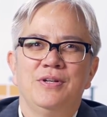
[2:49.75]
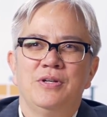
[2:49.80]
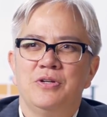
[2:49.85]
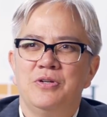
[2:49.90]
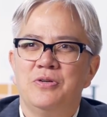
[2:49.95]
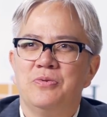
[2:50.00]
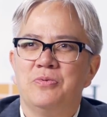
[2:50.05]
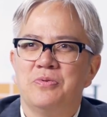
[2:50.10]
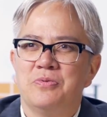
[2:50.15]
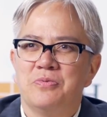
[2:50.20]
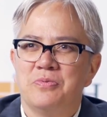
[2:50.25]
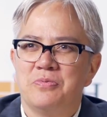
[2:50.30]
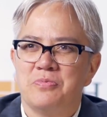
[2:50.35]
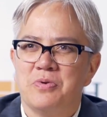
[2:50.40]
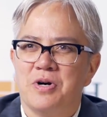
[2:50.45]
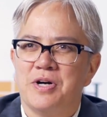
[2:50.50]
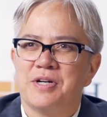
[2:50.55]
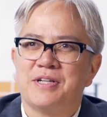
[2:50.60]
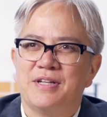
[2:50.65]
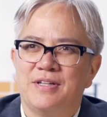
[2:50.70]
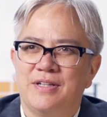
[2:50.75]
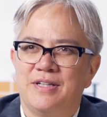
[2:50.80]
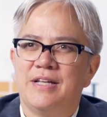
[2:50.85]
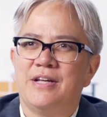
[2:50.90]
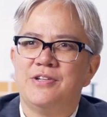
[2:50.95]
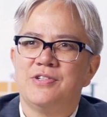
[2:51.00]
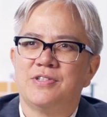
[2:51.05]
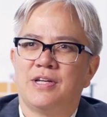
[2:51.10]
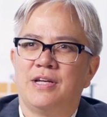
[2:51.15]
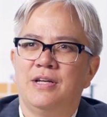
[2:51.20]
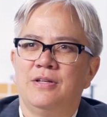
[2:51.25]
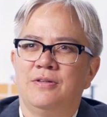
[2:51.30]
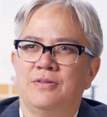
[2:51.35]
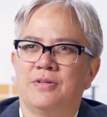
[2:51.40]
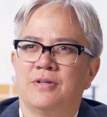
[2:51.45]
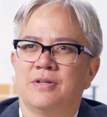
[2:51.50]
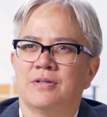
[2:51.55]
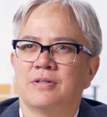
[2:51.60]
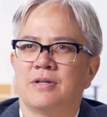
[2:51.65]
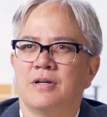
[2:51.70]
who walk in and educate
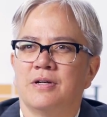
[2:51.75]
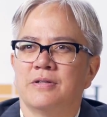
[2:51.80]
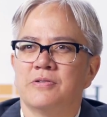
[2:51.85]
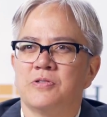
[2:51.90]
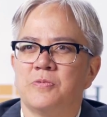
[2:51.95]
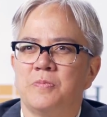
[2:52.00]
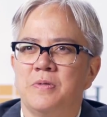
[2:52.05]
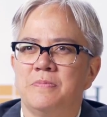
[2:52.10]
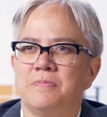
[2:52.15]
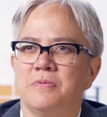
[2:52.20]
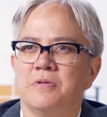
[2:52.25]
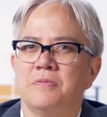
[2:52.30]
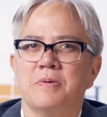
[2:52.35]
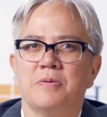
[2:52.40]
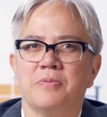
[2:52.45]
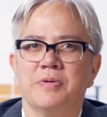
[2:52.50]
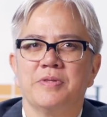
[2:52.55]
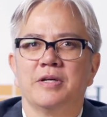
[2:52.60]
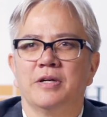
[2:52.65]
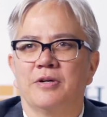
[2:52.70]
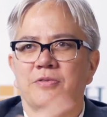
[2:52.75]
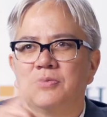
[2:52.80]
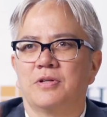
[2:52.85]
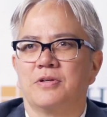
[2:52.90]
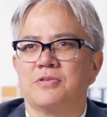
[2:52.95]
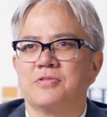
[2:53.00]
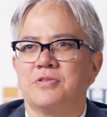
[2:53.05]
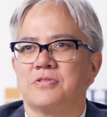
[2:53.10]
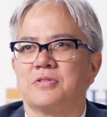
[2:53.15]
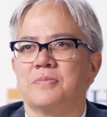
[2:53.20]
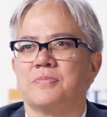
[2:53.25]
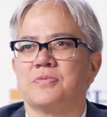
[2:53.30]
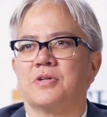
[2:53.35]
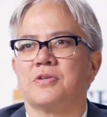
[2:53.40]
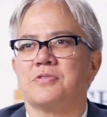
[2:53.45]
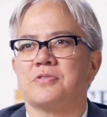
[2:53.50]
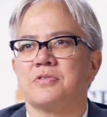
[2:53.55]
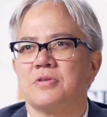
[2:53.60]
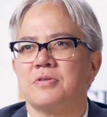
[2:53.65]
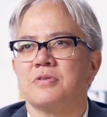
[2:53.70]
their congresspeople, but when the healthcare system
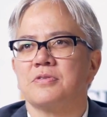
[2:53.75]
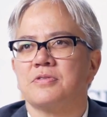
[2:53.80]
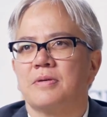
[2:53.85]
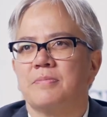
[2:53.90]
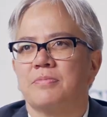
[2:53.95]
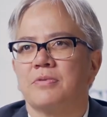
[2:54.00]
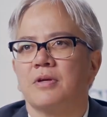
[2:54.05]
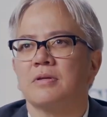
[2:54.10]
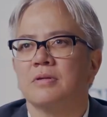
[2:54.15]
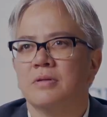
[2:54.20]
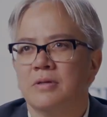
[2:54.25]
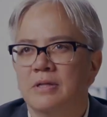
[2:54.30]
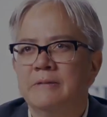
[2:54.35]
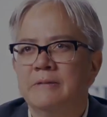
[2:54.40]
starts to do the same thing.